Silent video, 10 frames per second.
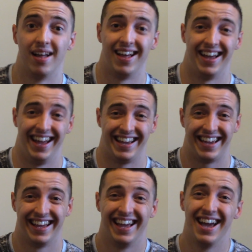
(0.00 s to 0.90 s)
Like,
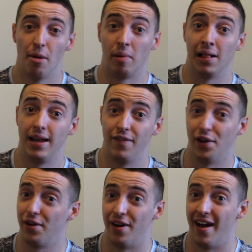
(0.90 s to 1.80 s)
believe it
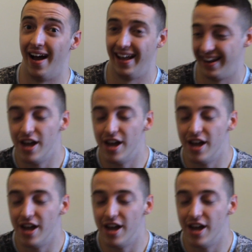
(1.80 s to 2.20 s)
or not.